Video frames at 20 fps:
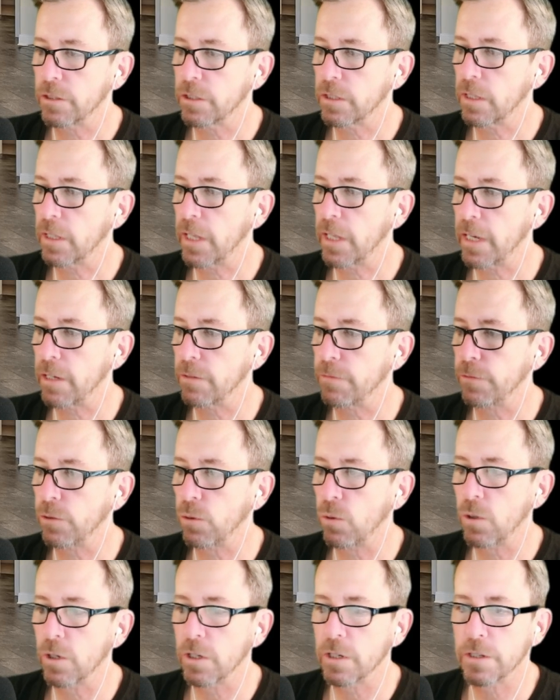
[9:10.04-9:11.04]
Slate
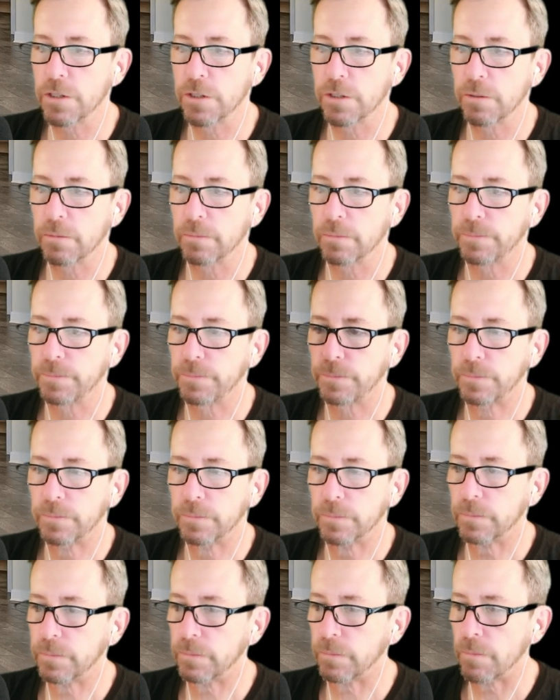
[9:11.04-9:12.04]
floors,
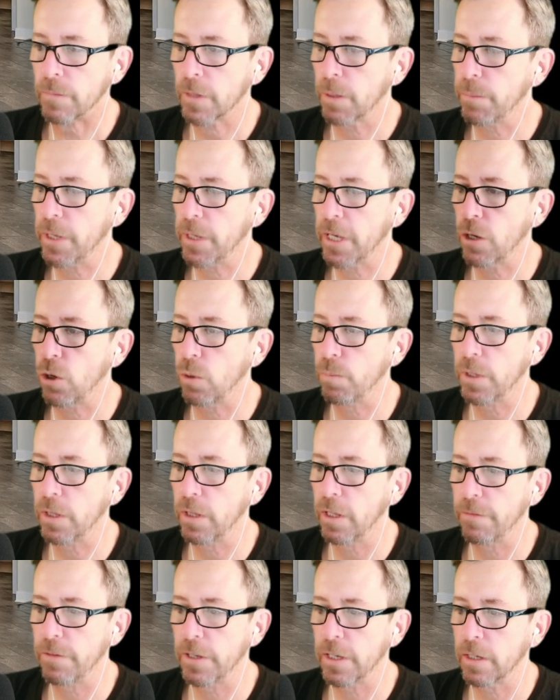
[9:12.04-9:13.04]
big
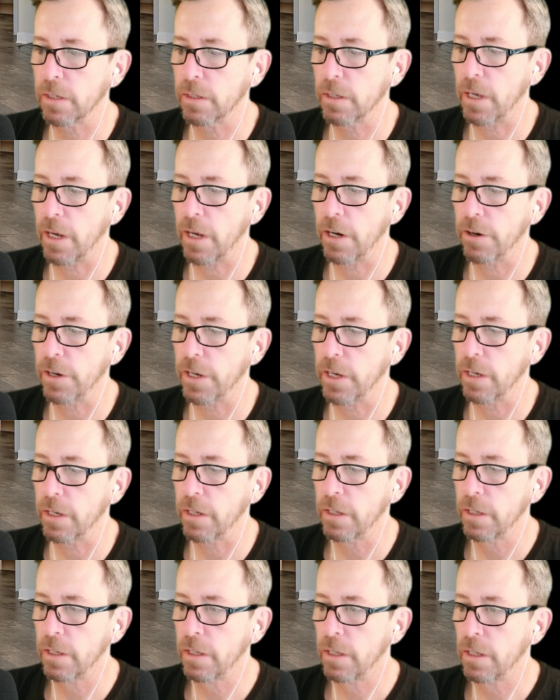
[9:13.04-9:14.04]
open living area,